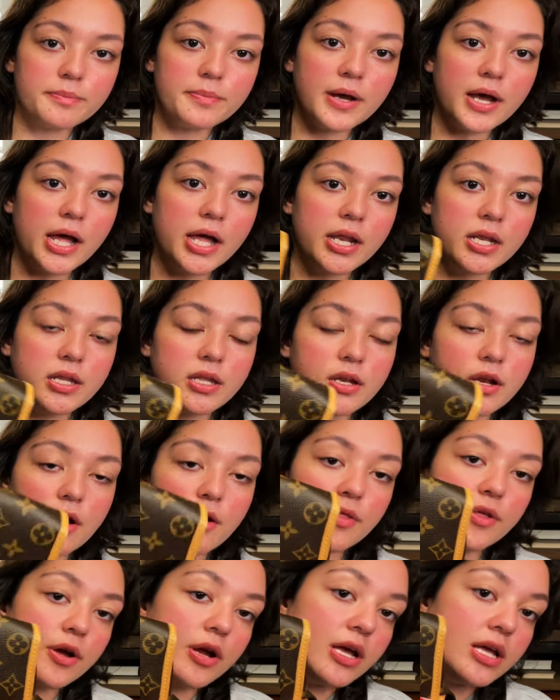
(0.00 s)
but you know,
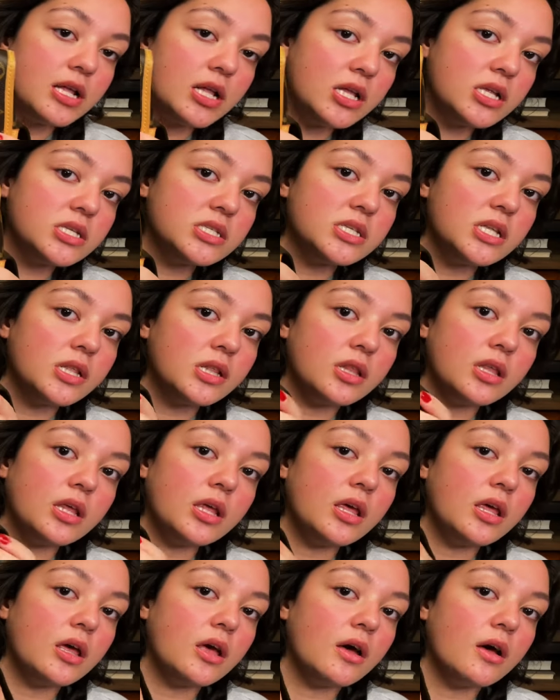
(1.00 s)
there is
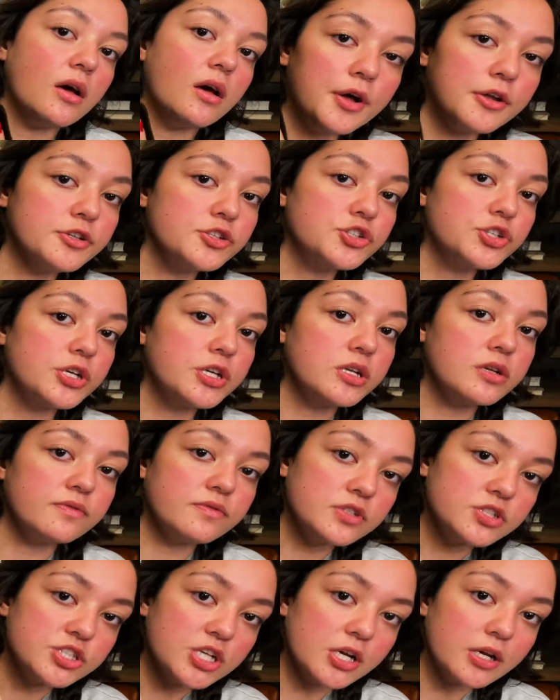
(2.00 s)
the untreated
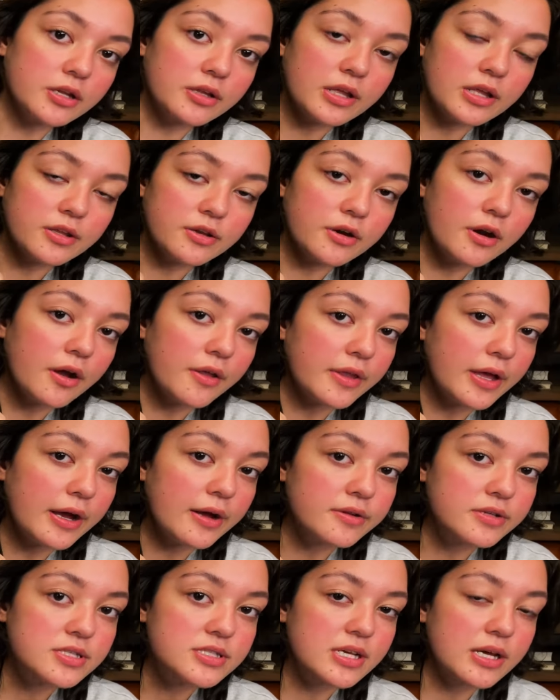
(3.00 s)
vachetta leather on the
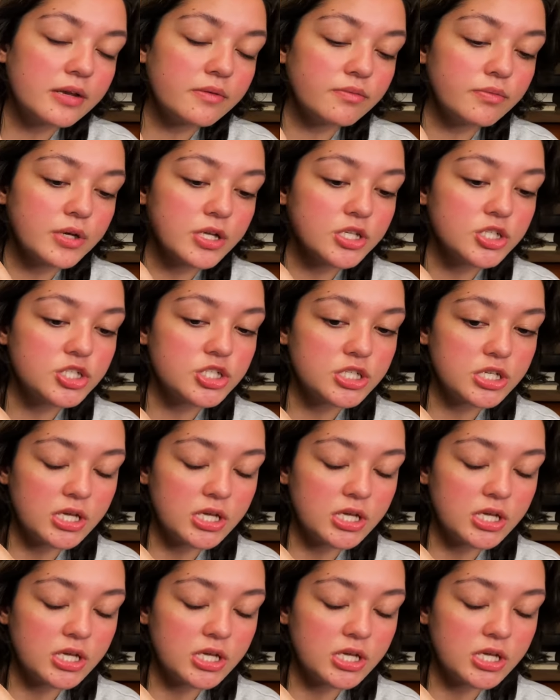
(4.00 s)
outside, which